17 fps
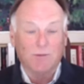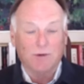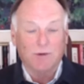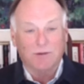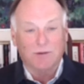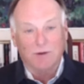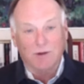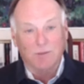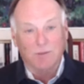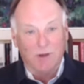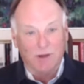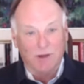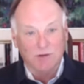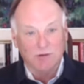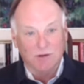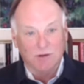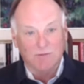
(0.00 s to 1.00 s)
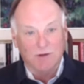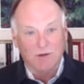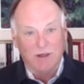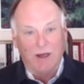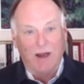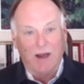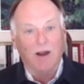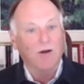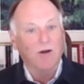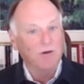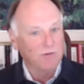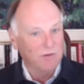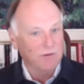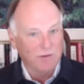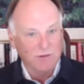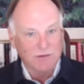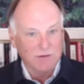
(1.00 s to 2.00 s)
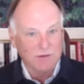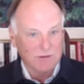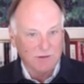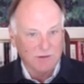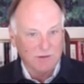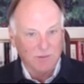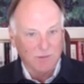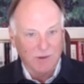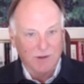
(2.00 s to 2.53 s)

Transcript: with elimination of any errors in the system,